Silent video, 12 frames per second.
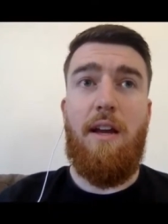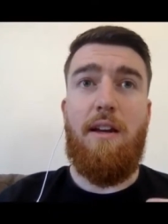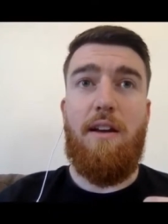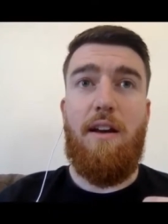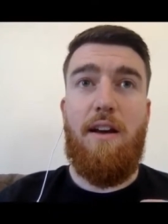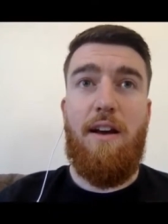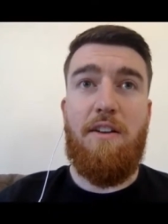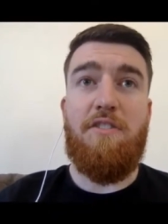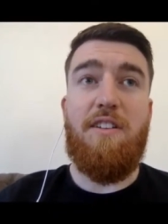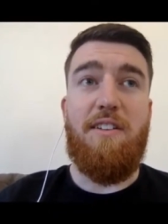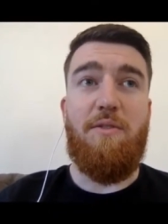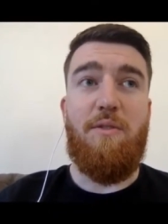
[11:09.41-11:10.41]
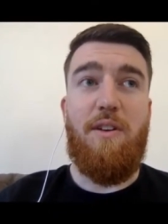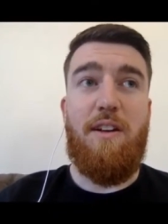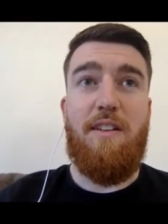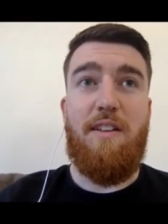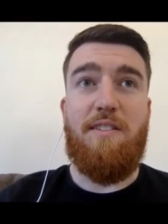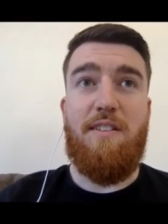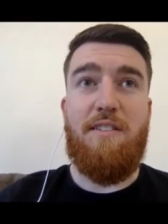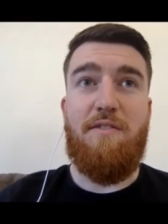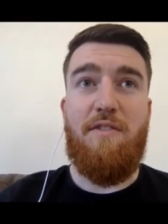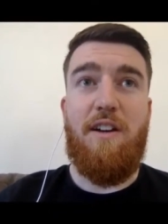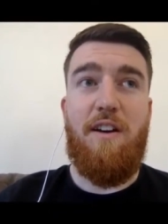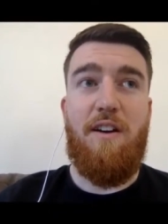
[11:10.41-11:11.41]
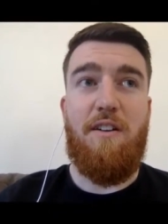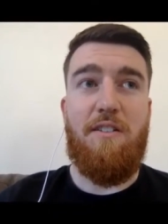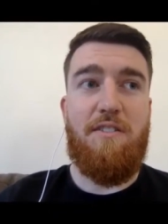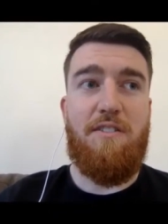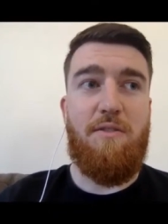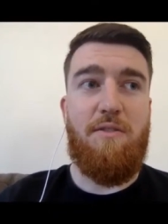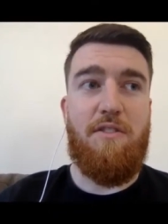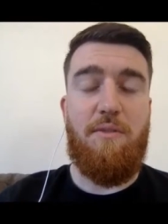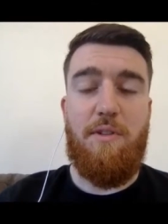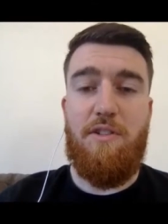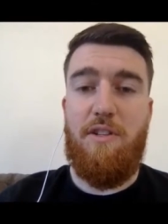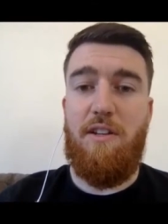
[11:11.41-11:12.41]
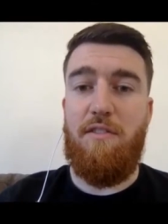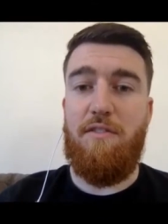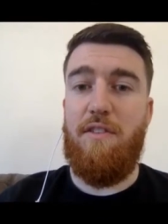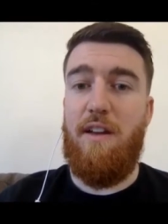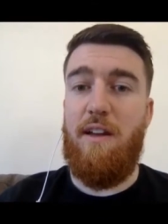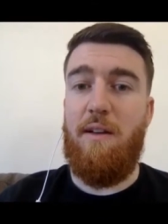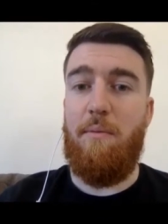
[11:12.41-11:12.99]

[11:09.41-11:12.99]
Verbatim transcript: actually is, is very hard to, to achieve um,